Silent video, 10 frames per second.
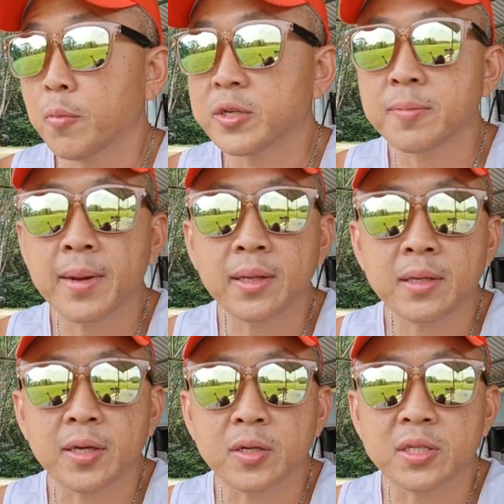which
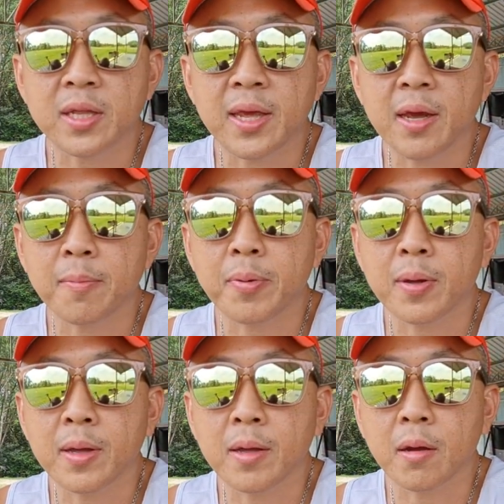meant I had to stay up,
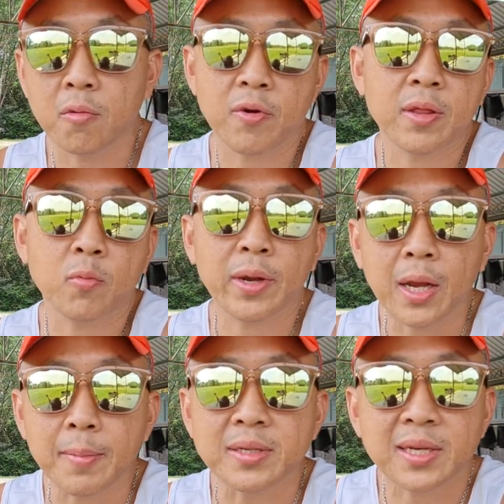or rather
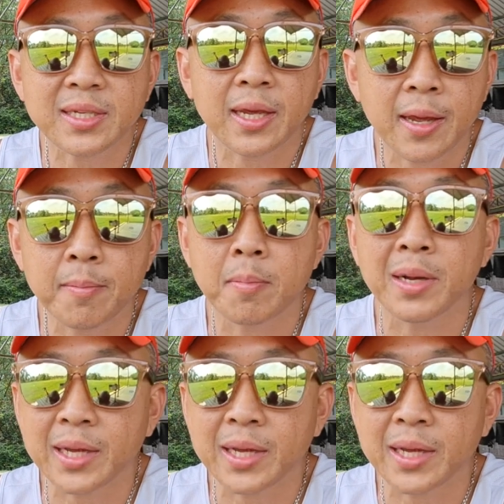wake up at 6 a.m.